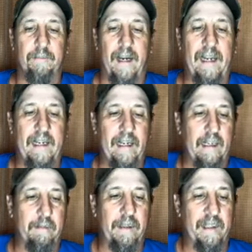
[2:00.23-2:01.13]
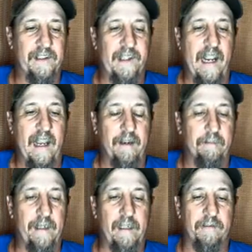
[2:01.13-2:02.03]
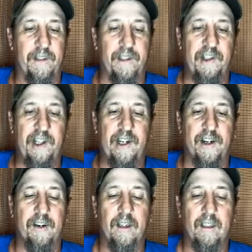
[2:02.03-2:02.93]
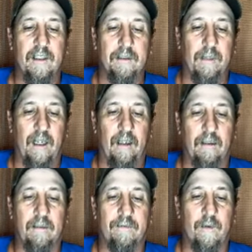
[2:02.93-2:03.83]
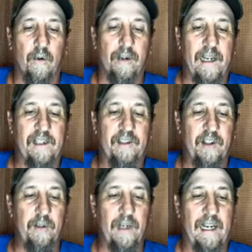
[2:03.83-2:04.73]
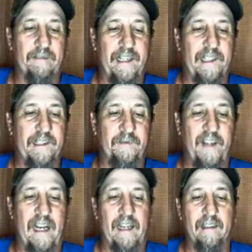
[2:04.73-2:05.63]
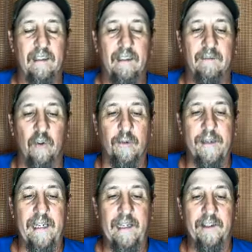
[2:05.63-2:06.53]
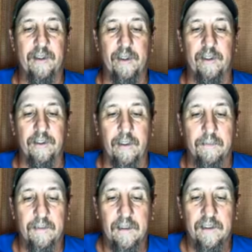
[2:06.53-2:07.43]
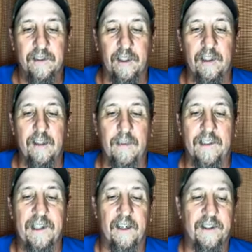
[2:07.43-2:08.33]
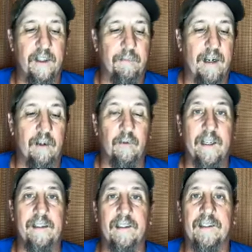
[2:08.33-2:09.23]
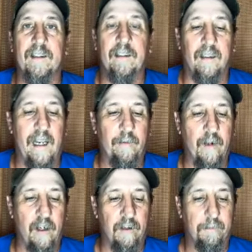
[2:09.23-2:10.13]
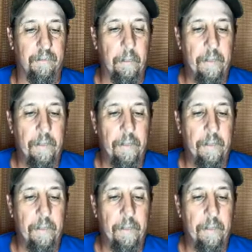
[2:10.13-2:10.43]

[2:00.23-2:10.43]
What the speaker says: by him and said, "Be of good cheer, Paul, for as you have testified for me in Jerusalem, so you must also bear witness at Rome."